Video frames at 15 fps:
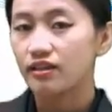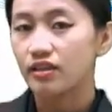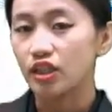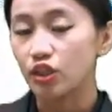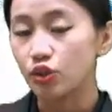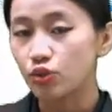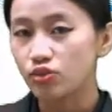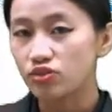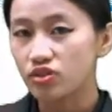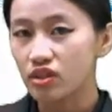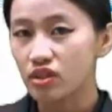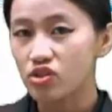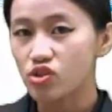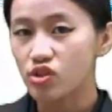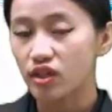the
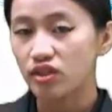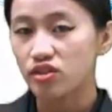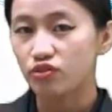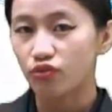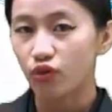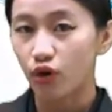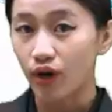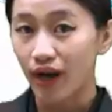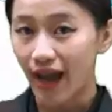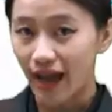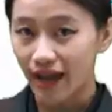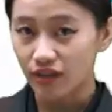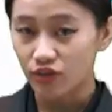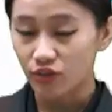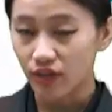usage is for
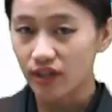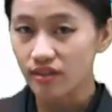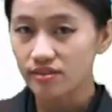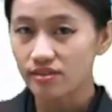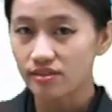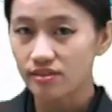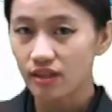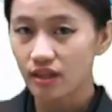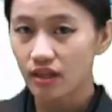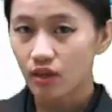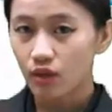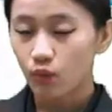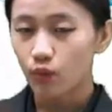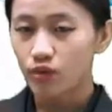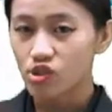address,
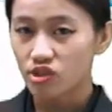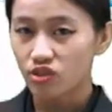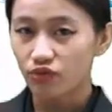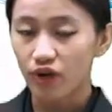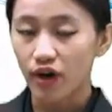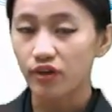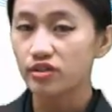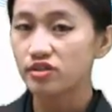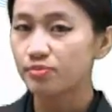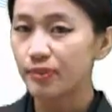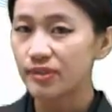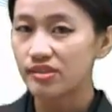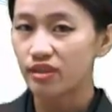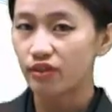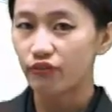which is very
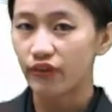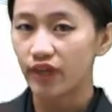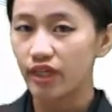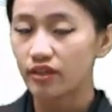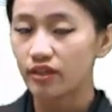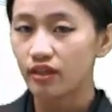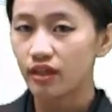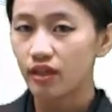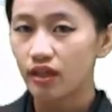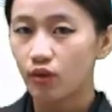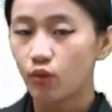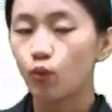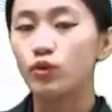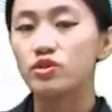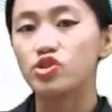specific,
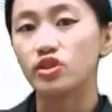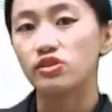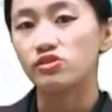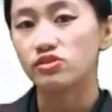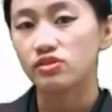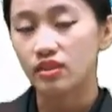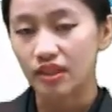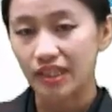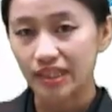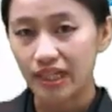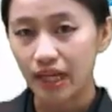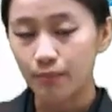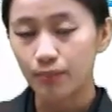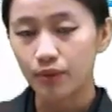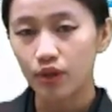which is the
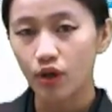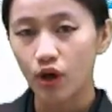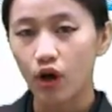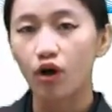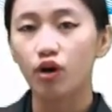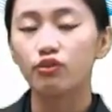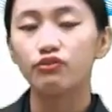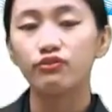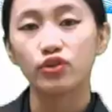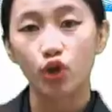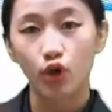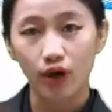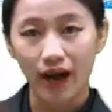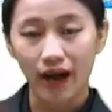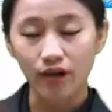number of
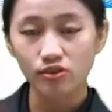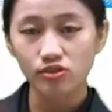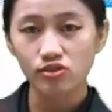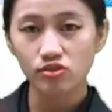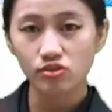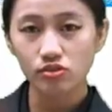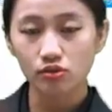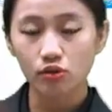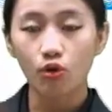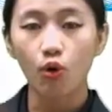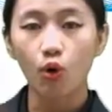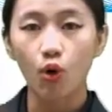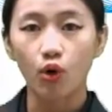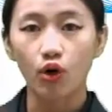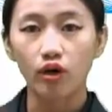your house
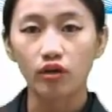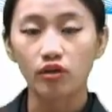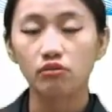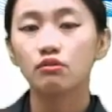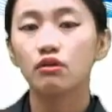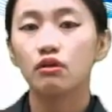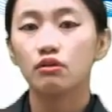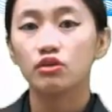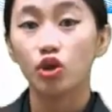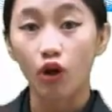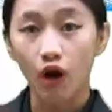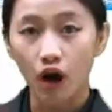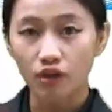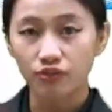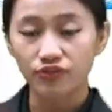or
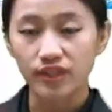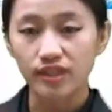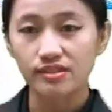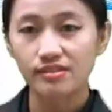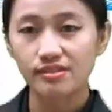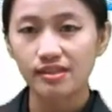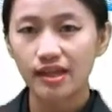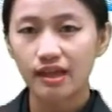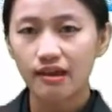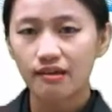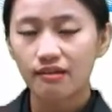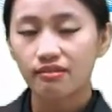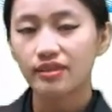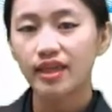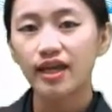your office.
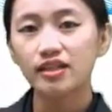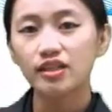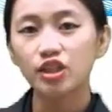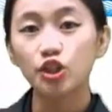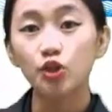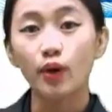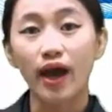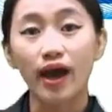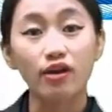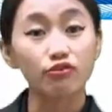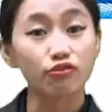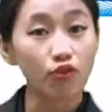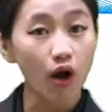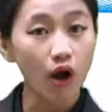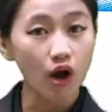Then you
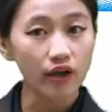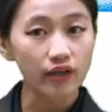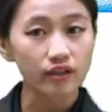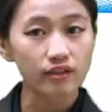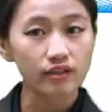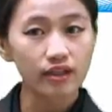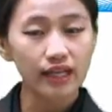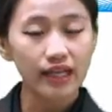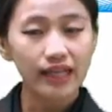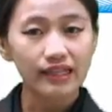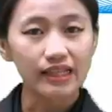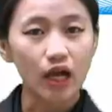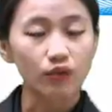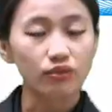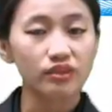have on.
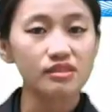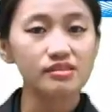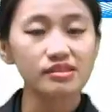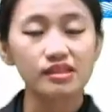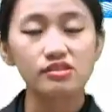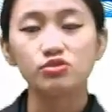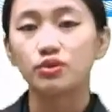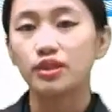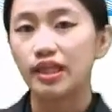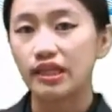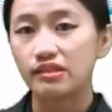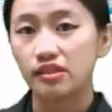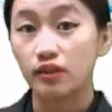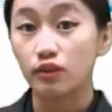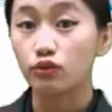Now this is
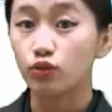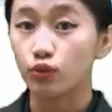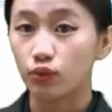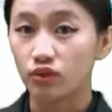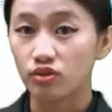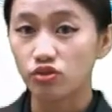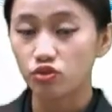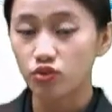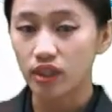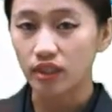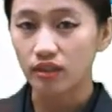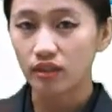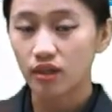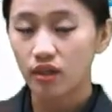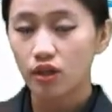relating to the street.
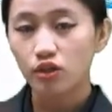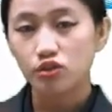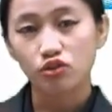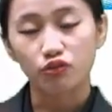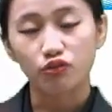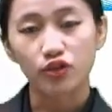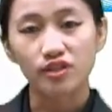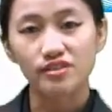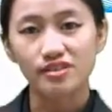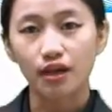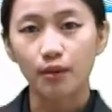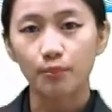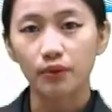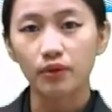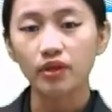So for
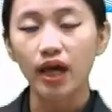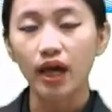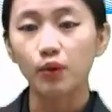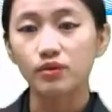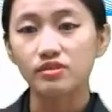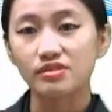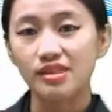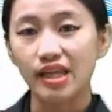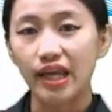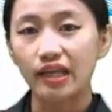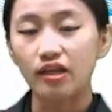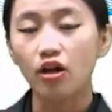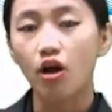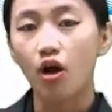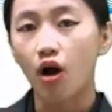example, I would
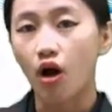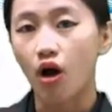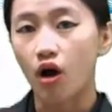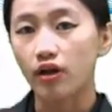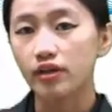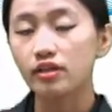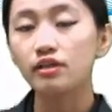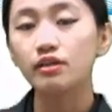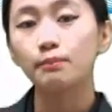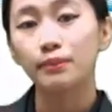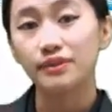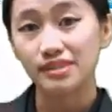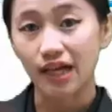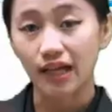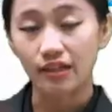state on
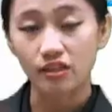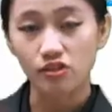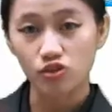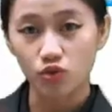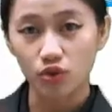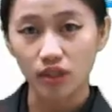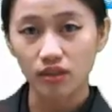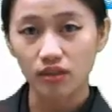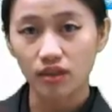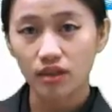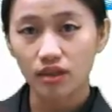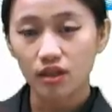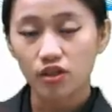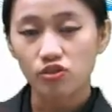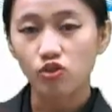Petaling Street.
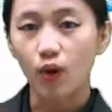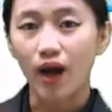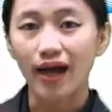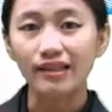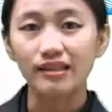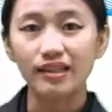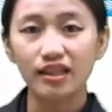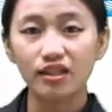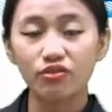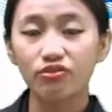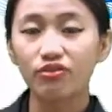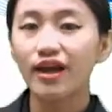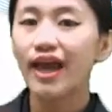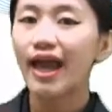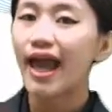So I
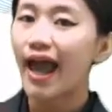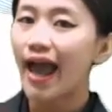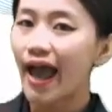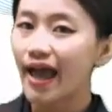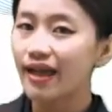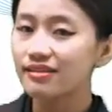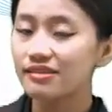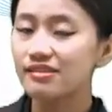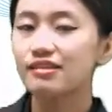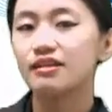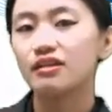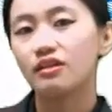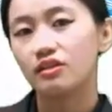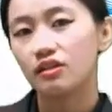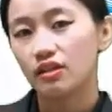live at
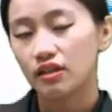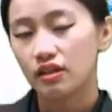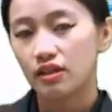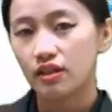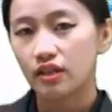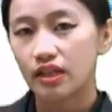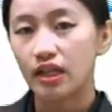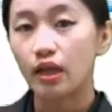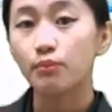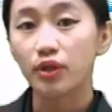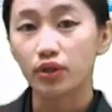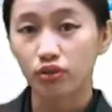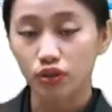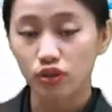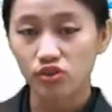
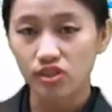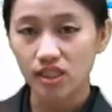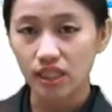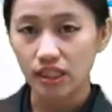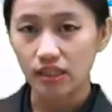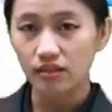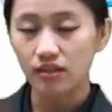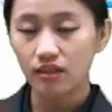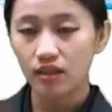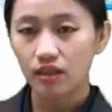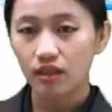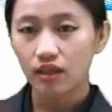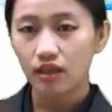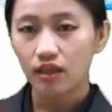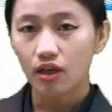number 13
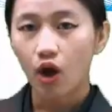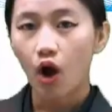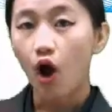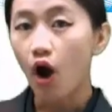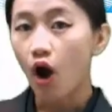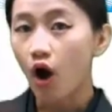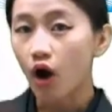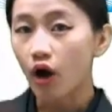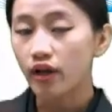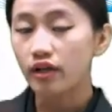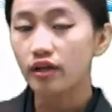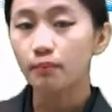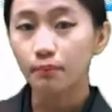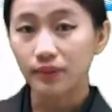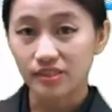
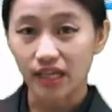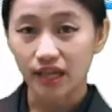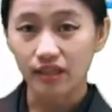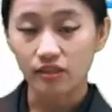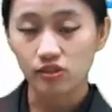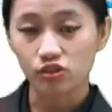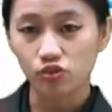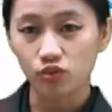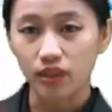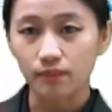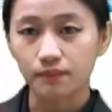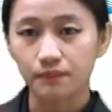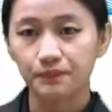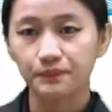on Petaling Street.